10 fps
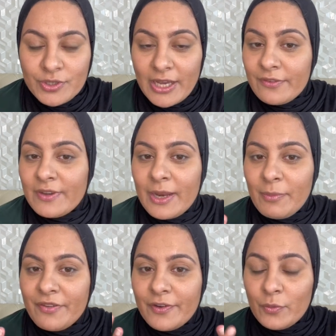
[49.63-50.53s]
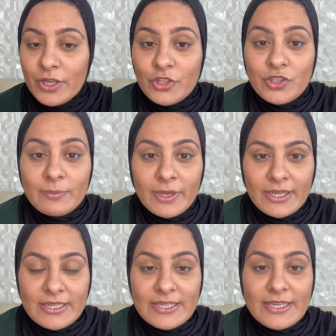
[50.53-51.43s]
I have done my foundation, my
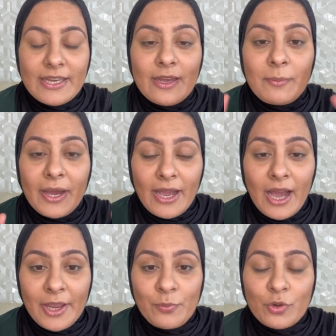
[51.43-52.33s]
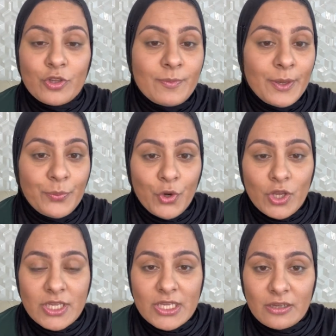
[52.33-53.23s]
concealer, my eyebrows, my
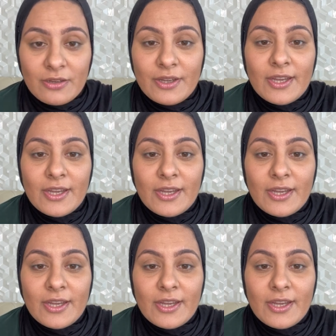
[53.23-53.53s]
bronzer.